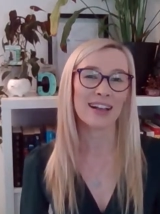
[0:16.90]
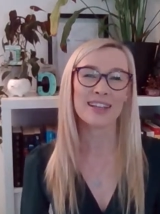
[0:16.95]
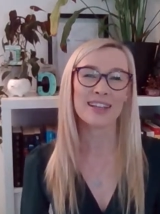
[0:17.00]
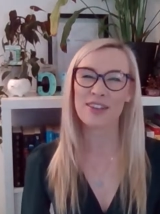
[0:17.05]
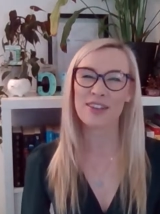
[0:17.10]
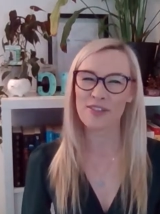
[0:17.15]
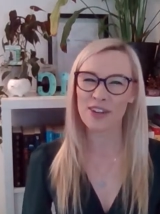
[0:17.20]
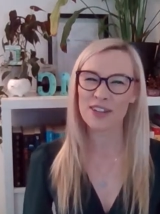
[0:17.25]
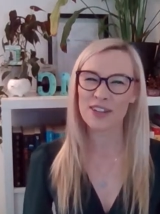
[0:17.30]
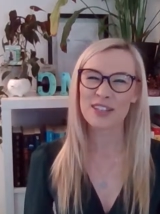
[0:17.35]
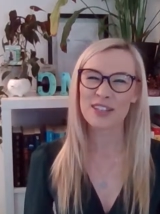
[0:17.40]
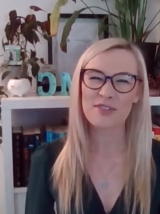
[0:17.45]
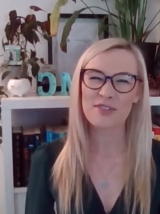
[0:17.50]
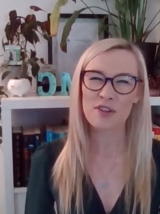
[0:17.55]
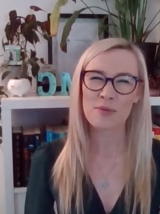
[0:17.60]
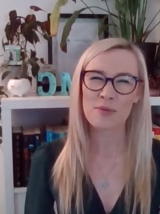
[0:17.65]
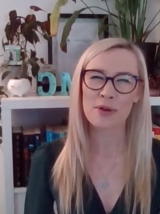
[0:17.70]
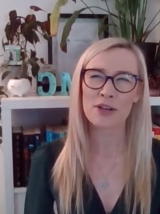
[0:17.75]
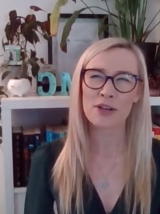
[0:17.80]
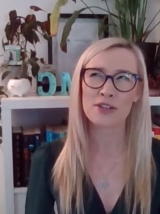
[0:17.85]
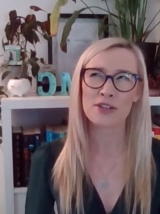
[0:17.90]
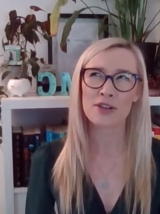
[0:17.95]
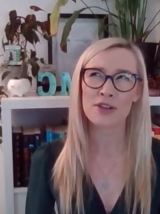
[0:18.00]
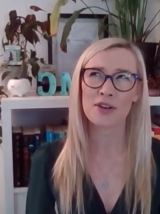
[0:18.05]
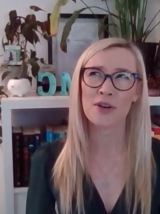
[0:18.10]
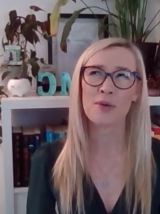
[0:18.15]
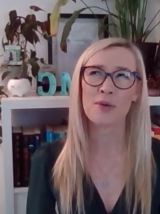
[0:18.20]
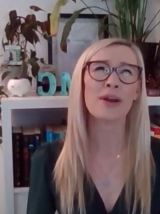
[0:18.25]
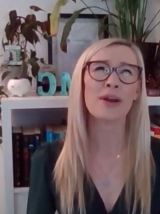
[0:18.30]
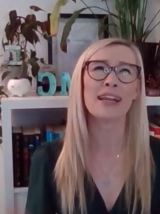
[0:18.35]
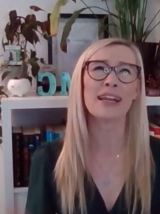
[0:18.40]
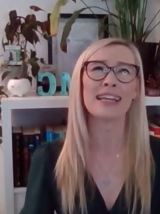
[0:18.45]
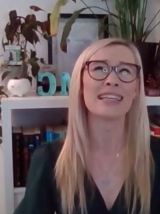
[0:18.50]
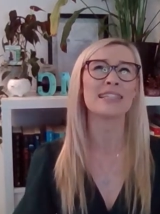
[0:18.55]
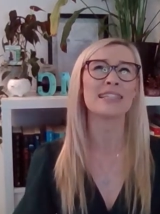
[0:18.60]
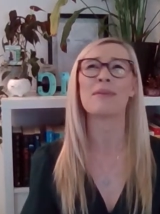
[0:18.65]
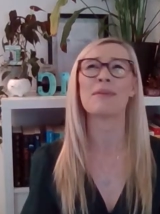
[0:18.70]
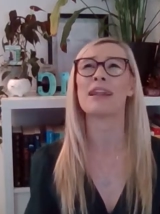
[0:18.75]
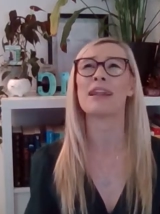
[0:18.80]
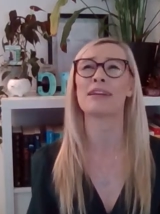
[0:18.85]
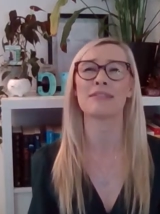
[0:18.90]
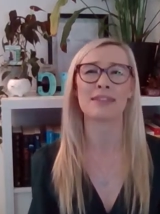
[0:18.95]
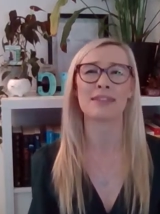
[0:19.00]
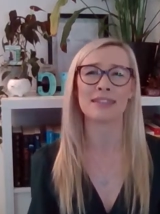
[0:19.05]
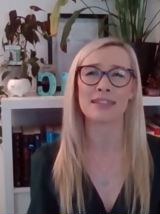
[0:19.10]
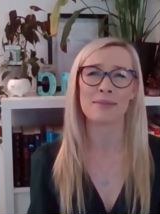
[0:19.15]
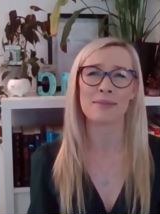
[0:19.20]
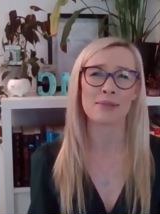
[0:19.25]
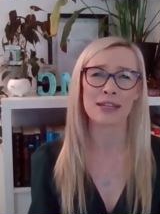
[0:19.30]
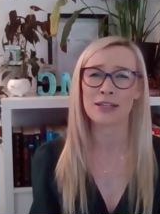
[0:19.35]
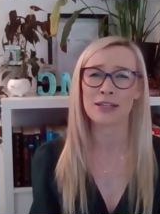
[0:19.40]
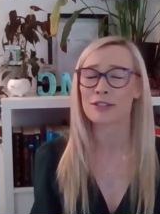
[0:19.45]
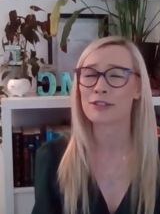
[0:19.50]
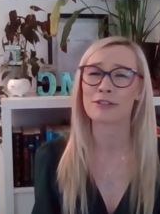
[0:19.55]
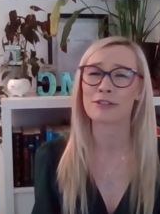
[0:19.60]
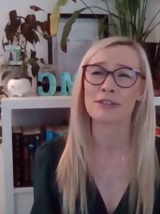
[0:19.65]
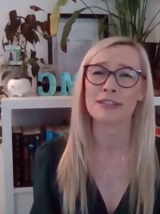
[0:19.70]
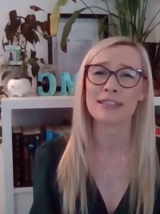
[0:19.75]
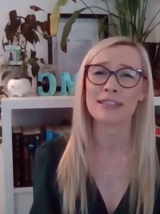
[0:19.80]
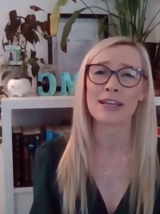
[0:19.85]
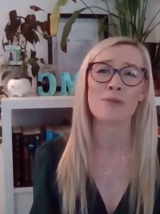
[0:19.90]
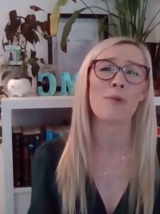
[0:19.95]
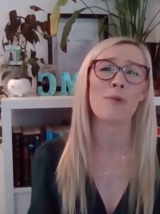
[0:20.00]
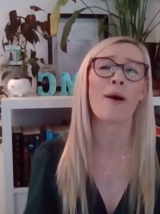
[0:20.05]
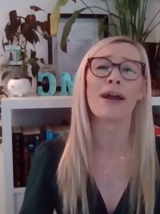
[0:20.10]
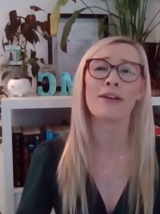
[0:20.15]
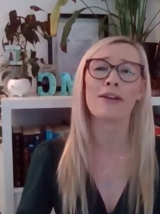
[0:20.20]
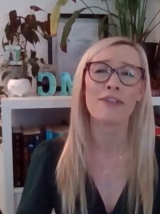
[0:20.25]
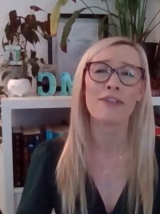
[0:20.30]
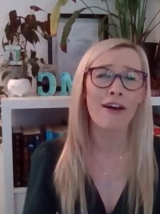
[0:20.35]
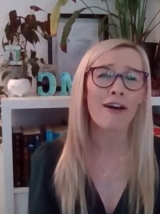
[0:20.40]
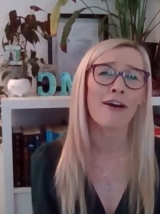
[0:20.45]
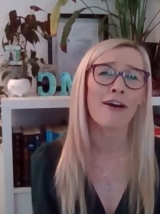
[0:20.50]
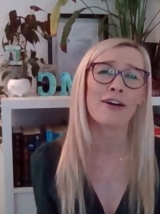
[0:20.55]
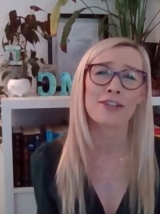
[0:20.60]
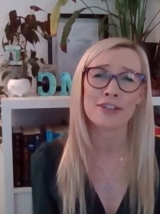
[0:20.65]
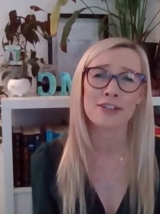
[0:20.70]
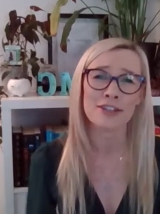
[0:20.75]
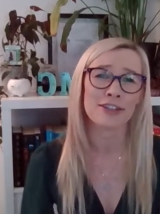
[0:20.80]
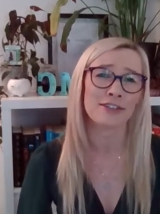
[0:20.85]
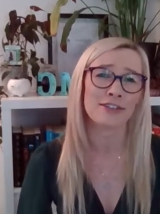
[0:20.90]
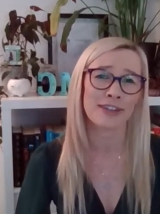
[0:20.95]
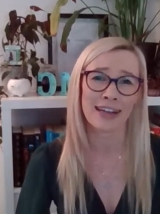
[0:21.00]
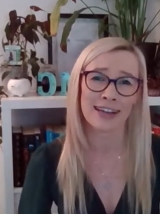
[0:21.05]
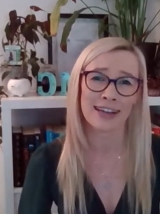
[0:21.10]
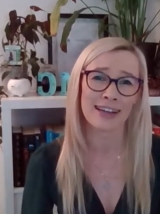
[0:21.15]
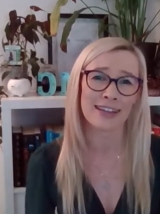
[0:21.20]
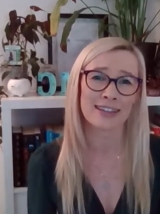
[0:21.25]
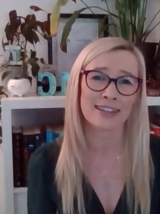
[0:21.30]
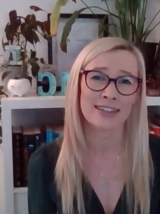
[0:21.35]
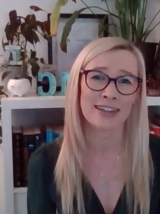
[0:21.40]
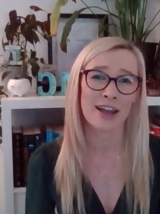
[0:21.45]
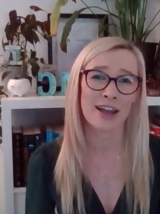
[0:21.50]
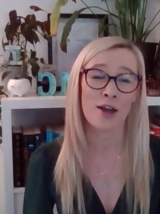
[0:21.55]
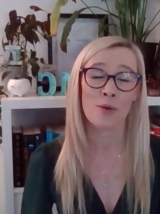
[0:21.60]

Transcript: So first and foremost, what is medical indemnity insurance and why on earth do you need it?